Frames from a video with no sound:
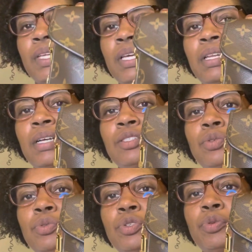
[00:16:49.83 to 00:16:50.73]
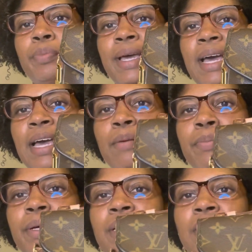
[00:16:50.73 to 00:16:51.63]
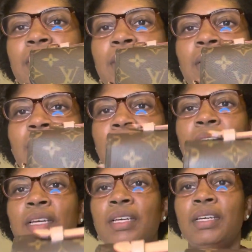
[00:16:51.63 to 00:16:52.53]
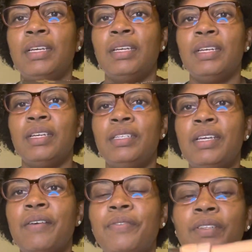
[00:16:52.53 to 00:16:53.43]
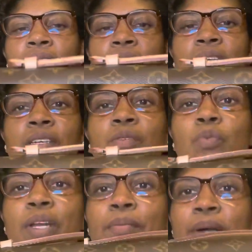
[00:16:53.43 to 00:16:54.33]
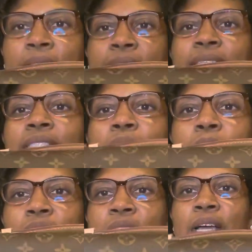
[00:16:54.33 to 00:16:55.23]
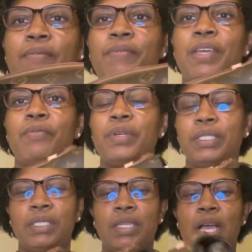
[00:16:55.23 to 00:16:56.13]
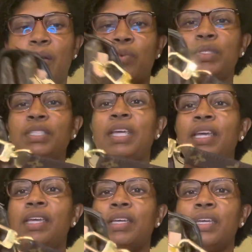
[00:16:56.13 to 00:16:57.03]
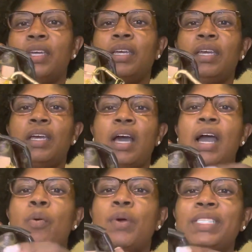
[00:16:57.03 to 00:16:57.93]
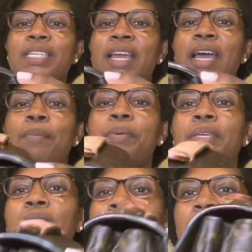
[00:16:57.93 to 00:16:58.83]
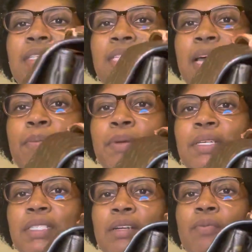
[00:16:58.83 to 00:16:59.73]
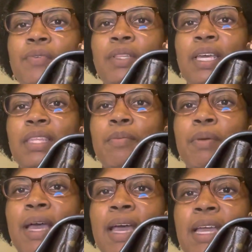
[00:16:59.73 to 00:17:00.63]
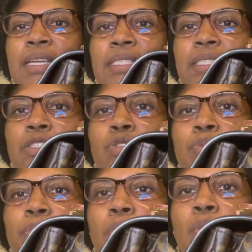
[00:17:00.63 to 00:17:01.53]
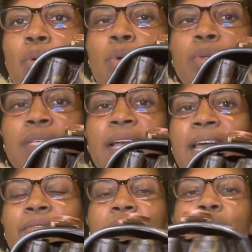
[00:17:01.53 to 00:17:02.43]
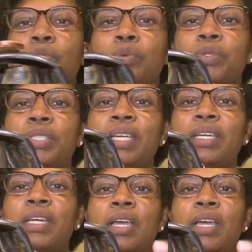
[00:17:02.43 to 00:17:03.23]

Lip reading: Not too bad, but definitely one of my summertime favorites. I will say I wasn't happy that this happened because I don't feel like the bag is super old. I haven't used it